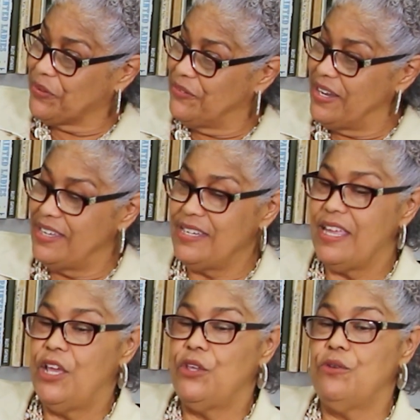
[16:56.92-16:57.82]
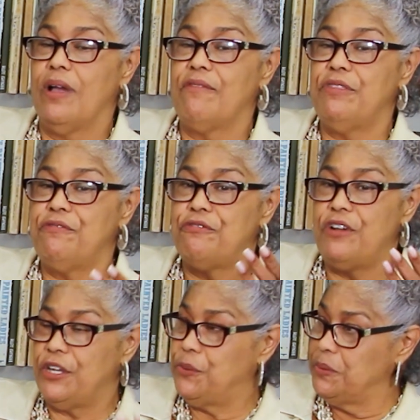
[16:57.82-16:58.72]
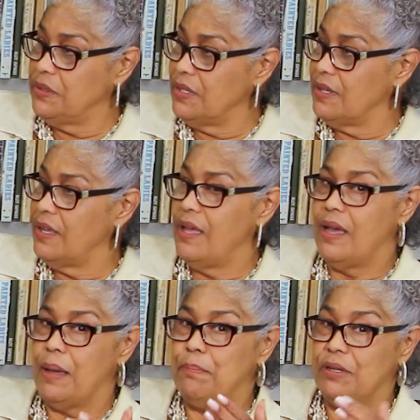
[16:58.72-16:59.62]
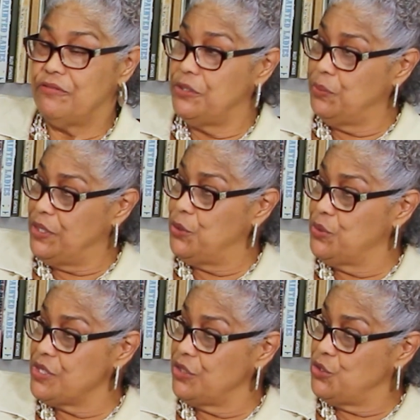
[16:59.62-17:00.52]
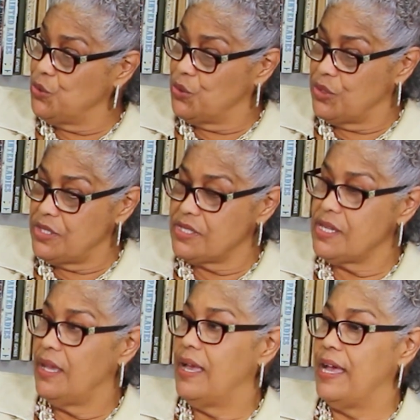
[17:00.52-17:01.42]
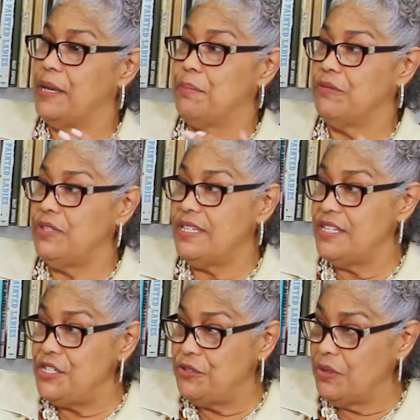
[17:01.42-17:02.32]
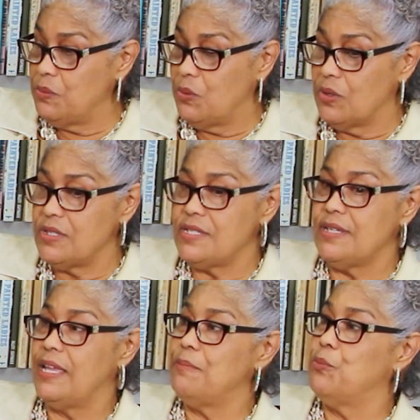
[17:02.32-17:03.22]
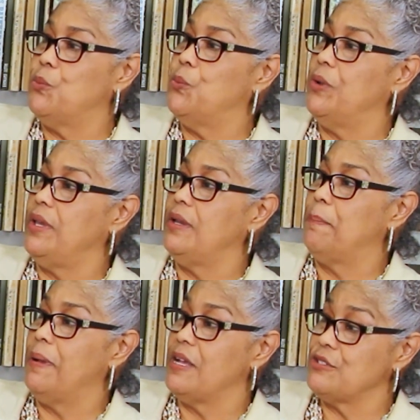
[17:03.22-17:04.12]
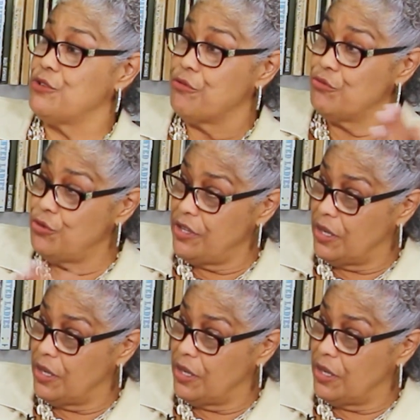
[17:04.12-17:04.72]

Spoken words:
Right? You have the fretwork above the windows and doors and above the interior walls to help air pass through the